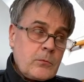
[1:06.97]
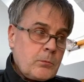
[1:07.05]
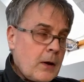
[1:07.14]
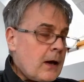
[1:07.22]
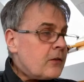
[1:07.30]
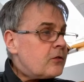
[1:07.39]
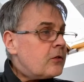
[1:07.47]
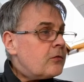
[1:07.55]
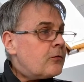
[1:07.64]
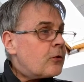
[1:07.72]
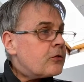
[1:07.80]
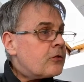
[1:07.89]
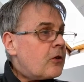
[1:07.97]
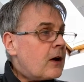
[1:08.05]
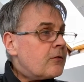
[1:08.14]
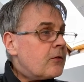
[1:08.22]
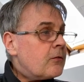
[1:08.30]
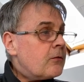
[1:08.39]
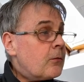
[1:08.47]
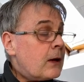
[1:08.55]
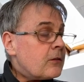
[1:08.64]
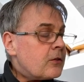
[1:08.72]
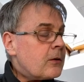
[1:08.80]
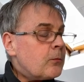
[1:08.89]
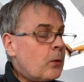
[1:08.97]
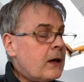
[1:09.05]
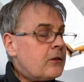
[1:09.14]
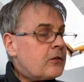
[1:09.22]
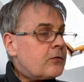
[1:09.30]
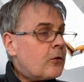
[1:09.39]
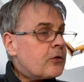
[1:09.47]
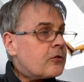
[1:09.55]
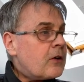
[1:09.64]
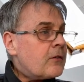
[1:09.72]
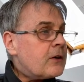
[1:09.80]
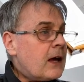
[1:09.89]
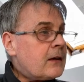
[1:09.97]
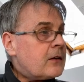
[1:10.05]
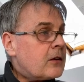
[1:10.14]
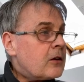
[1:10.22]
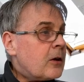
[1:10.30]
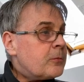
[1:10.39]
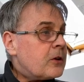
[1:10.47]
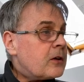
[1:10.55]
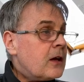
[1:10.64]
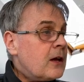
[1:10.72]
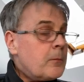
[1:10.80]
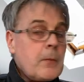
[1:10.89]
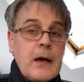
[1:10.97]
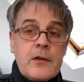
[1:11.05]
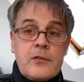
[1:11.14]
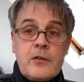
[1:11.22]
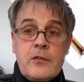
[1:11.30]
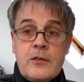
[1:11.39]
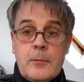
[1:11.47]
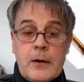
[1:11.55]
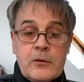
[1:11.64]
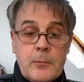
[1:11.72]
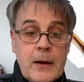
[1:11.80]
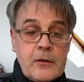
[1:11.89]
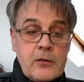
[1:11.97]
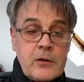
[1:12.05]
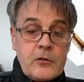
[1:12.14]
mass, force of gravity, weight is the force of gravity acting on an object. Mass is the amount of matter in